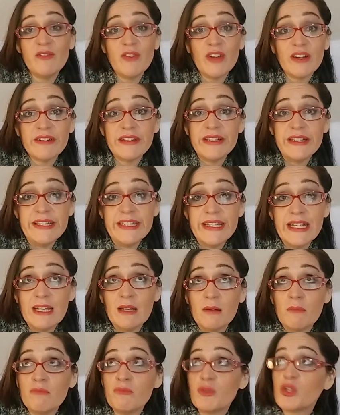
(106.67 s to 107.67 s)
very
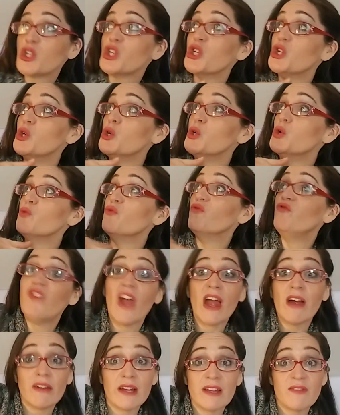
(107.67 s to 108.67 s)
dim to
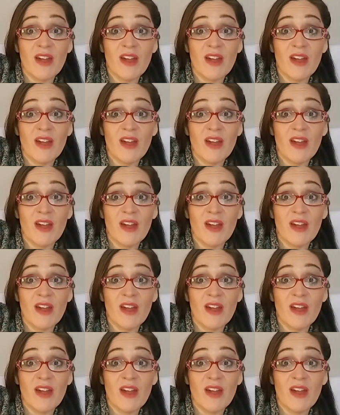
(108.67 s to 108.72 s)
very,